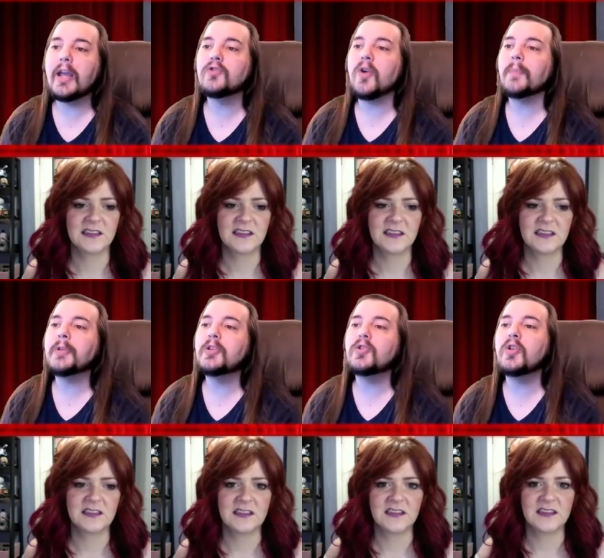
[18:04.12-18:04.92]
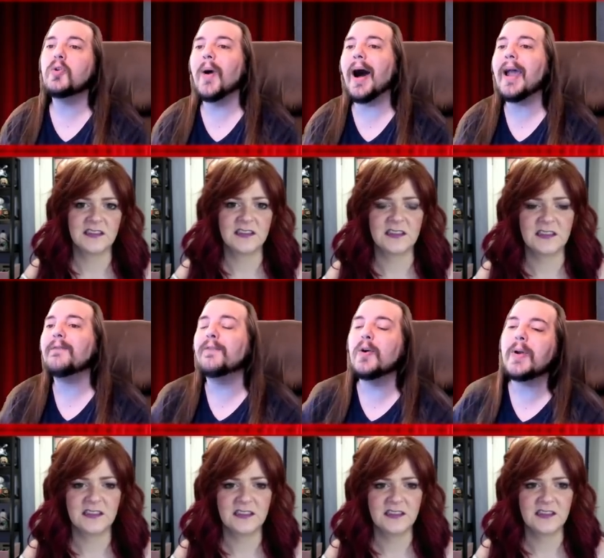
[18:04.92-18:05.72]
Speaker 1: and dropped his new
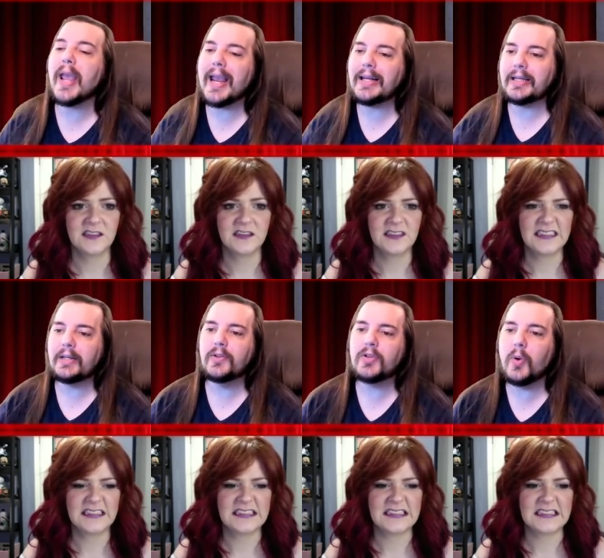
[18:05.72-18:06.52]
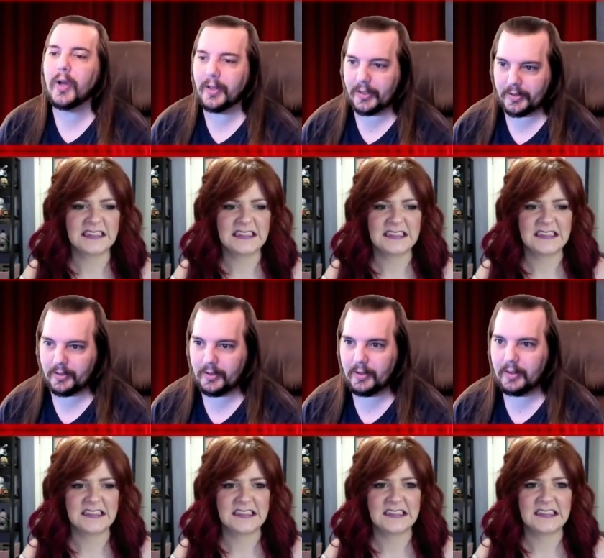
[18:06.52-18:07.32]
iPhone eight in the toilet.
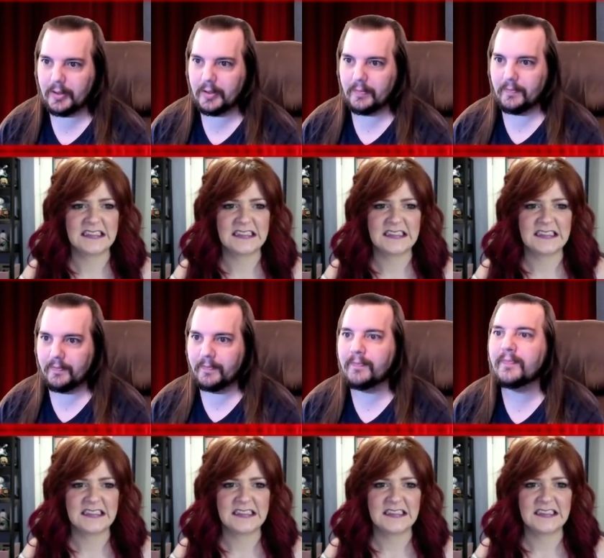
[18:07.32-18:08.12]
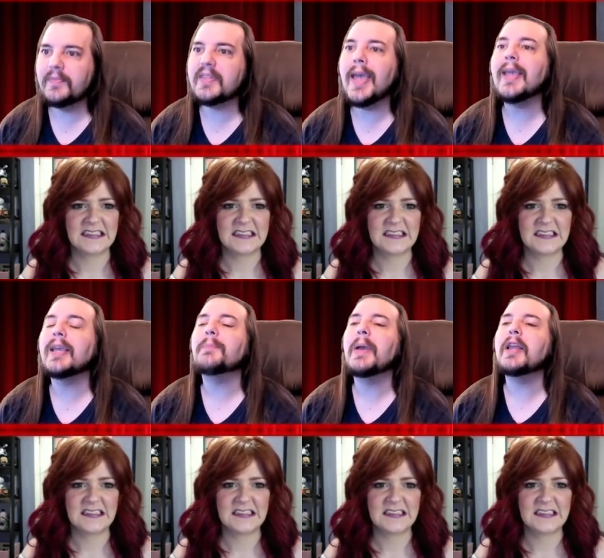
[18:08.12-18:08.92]
Tang
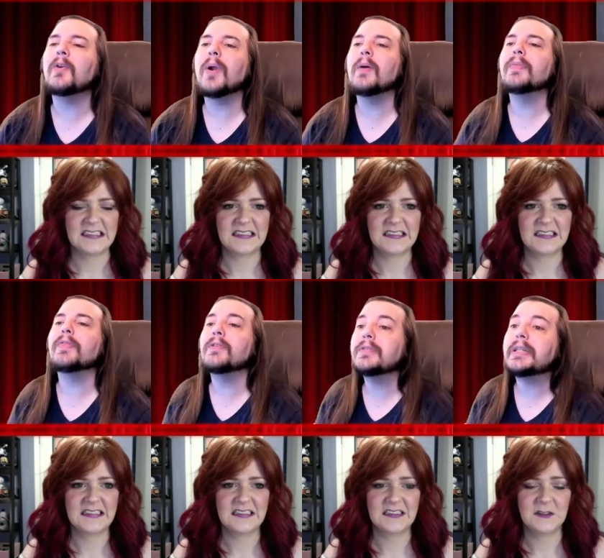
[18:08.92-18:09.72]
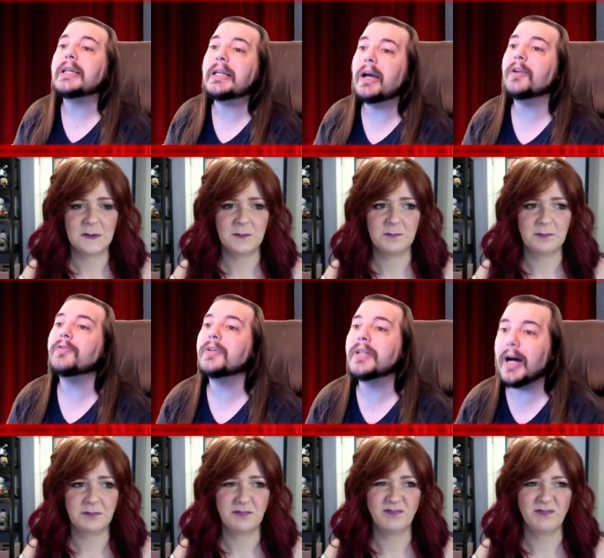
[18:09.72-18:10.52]
had paid around thirteen
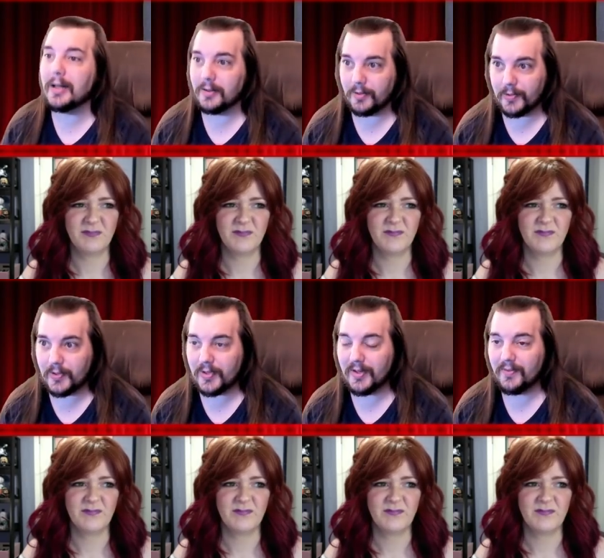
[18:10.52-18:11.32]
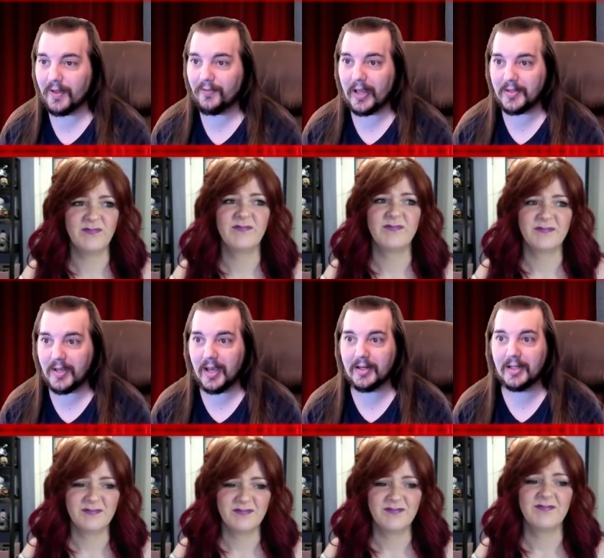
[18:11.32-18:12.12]
hundred dollars, that
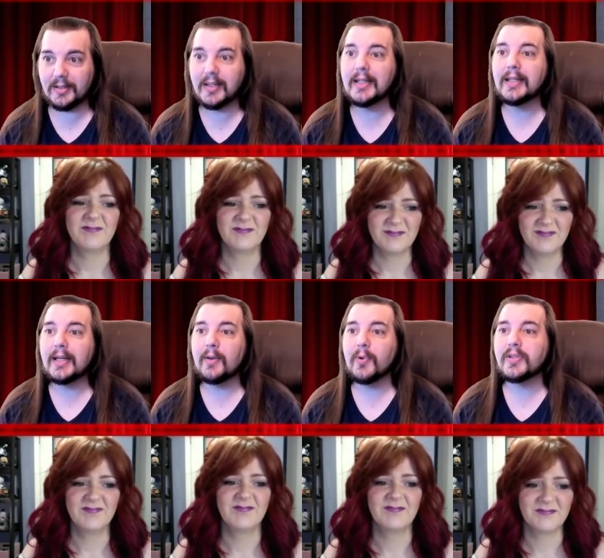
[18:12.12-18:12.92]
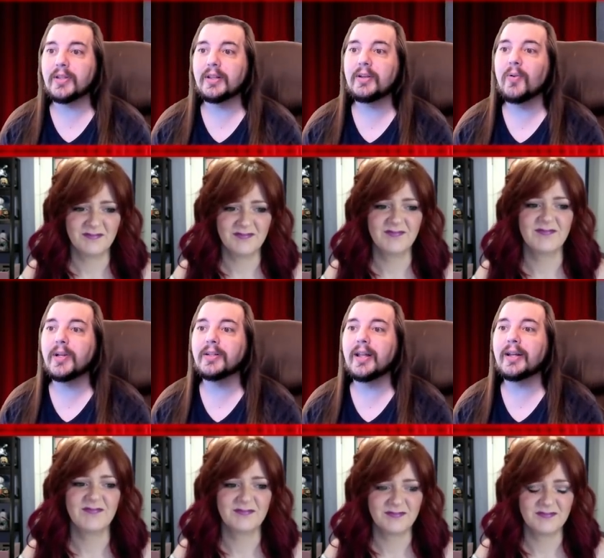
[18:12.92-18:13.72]
fancy handheld. He wasn't going
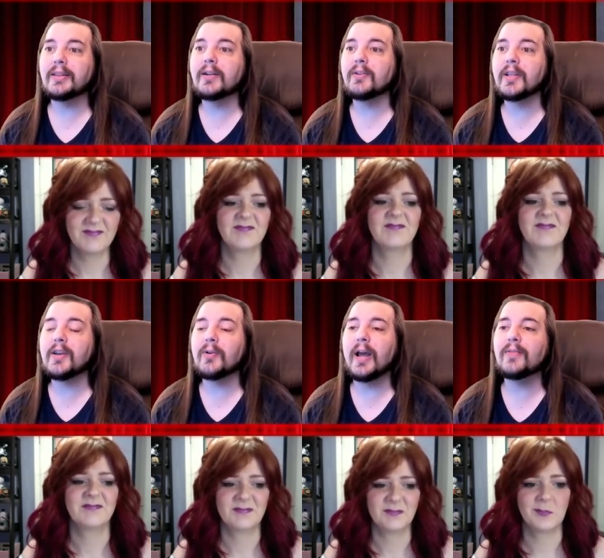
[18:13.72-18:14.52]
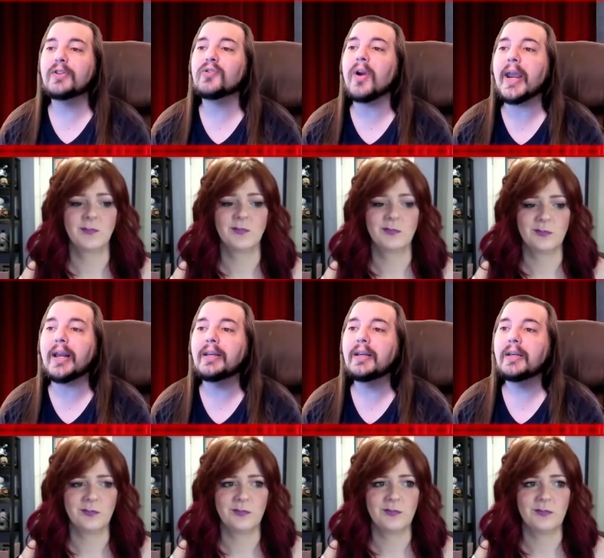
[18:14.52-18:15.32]
to let it literally go down the
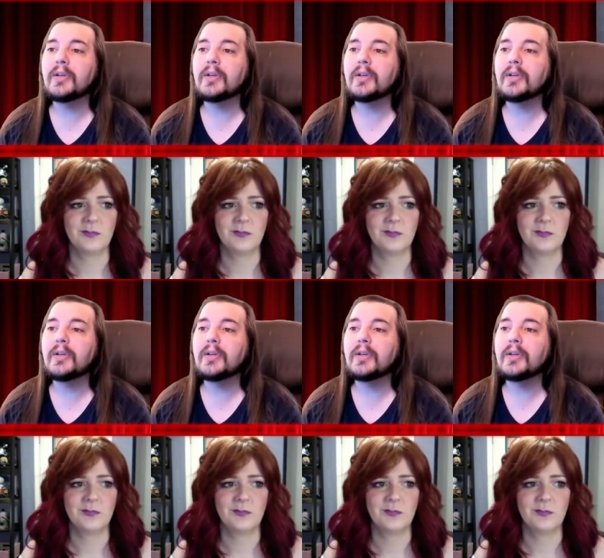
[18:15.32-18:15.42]
drain.